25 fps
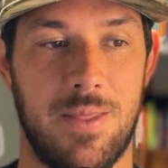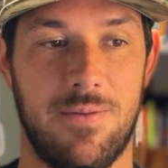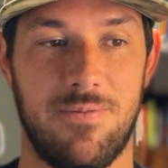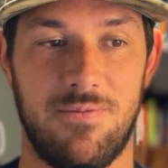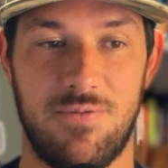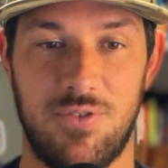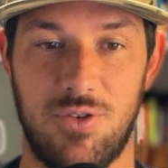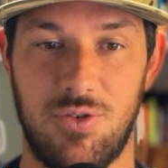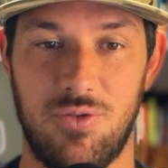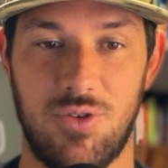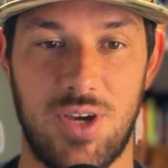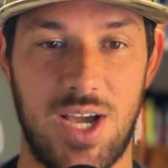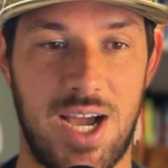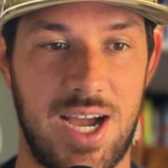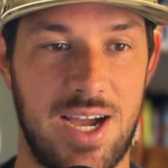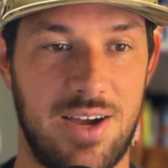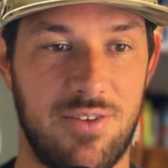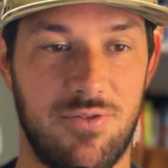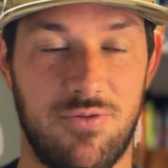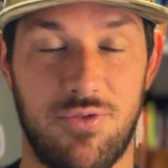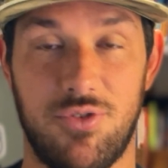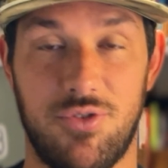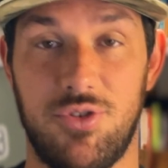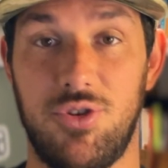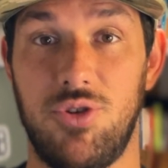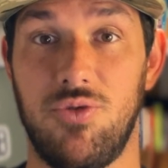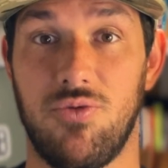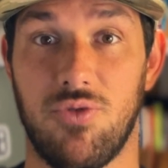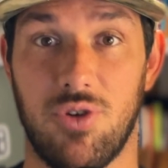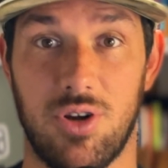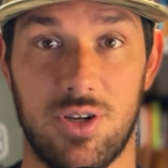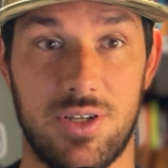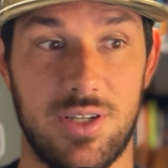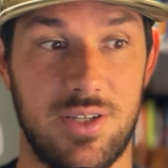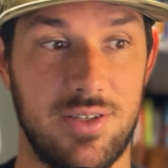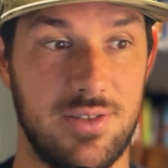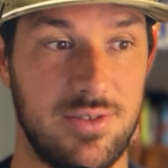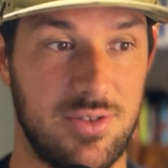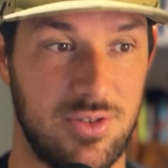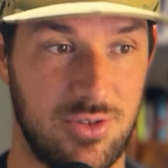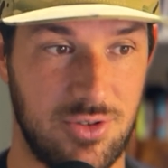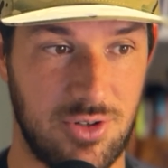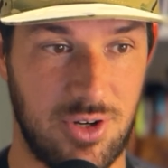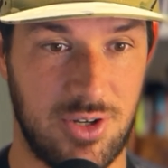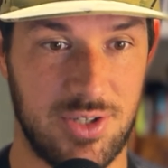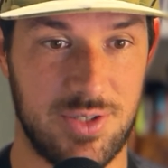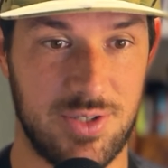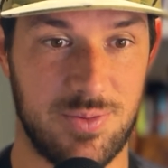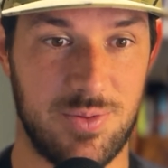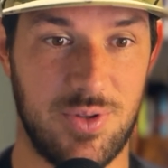a few rookies,
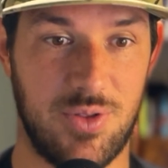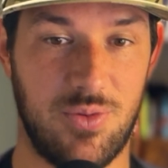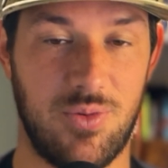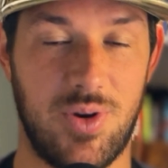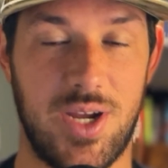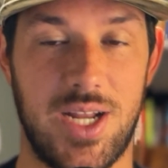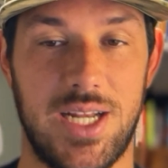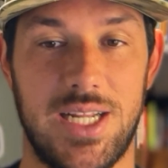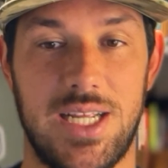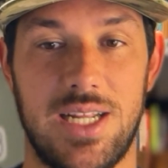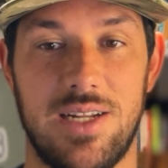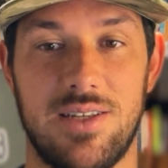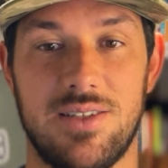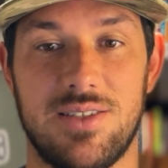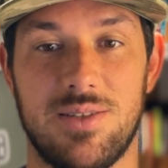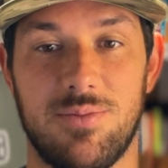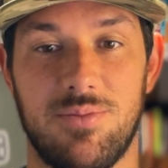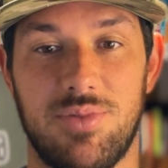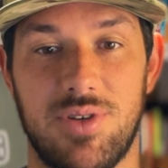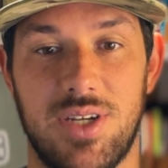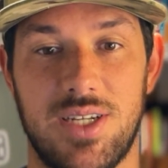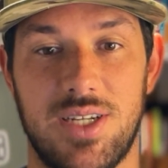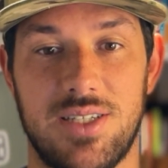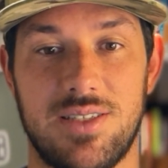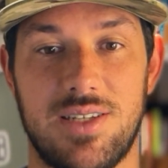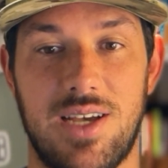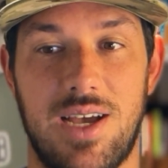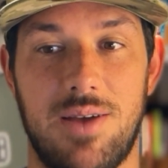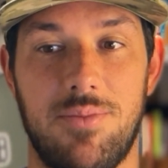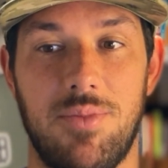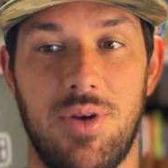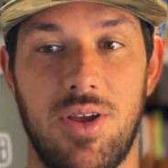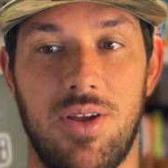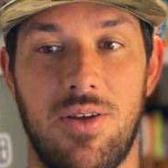Charles Smith Wade getting some playing time,